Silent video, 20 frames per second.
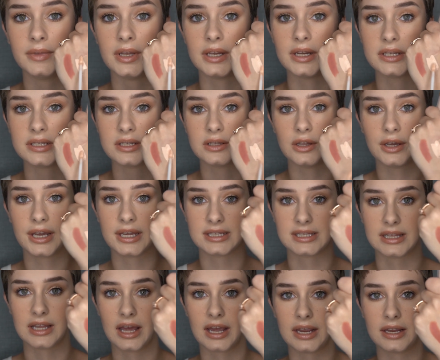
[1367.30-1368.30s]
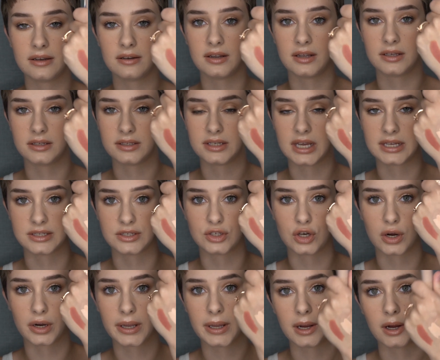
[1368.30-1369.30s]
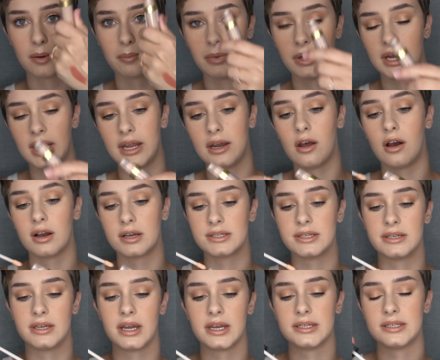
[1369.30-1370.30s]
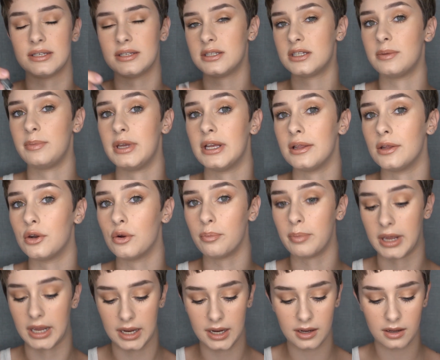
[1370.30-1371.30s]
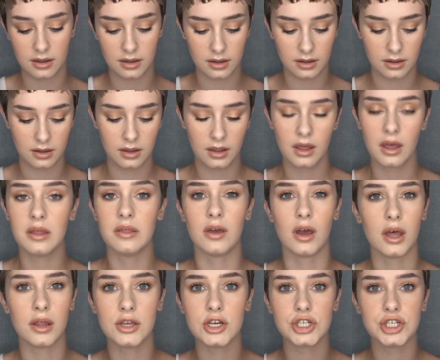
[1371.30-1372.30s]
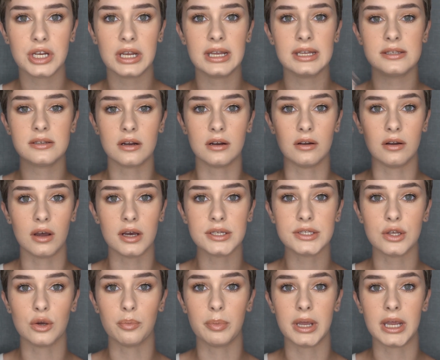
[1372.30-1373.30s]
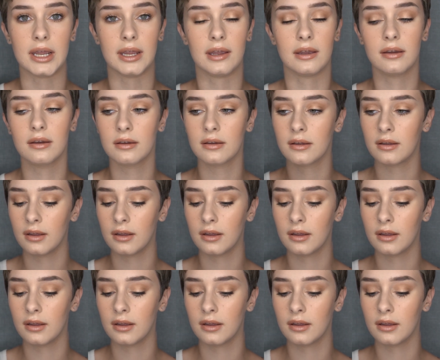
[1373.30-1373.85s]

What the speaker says: It doesn't look as light, as dark here, but it oxidizes to be a little pink. The other shades are not so pink.